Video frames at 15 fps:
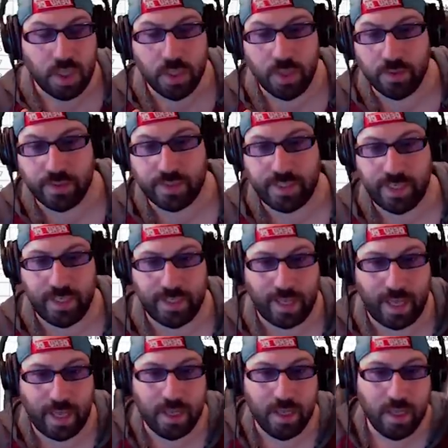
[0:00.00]
you'll see
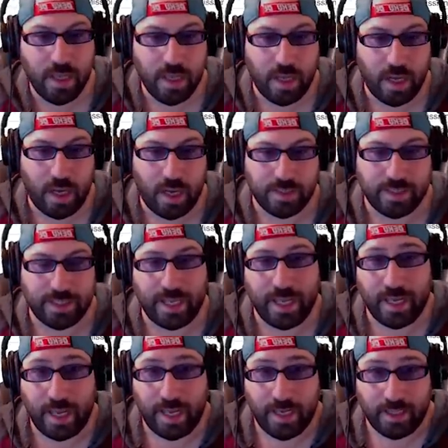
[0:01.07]
that uh, to
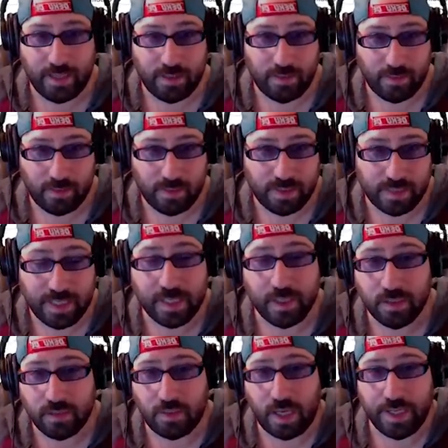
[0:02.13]
get a
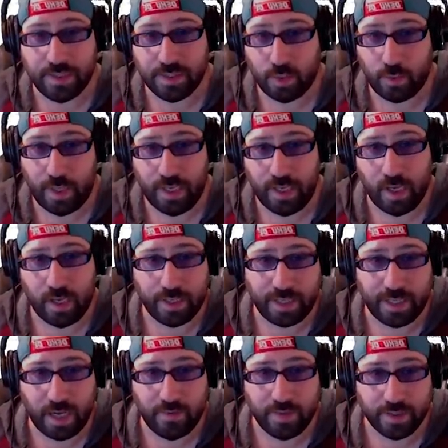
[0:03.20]
single ISO 8 on a
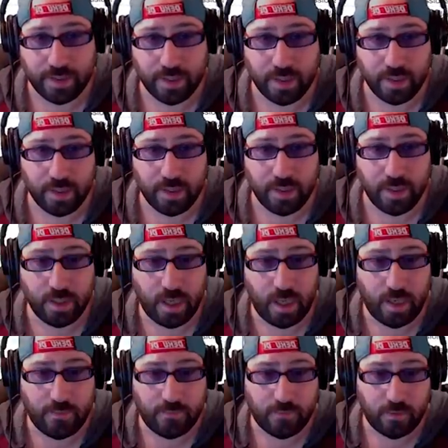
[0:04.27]
character
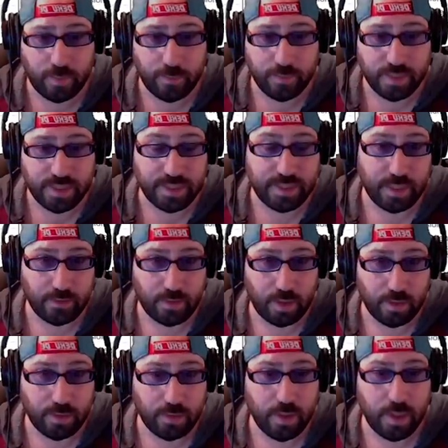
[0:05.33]
uh, from
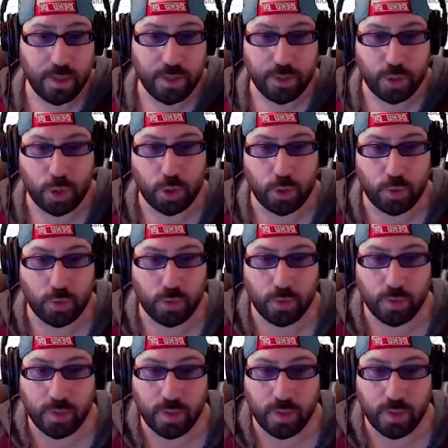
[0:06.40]
0 to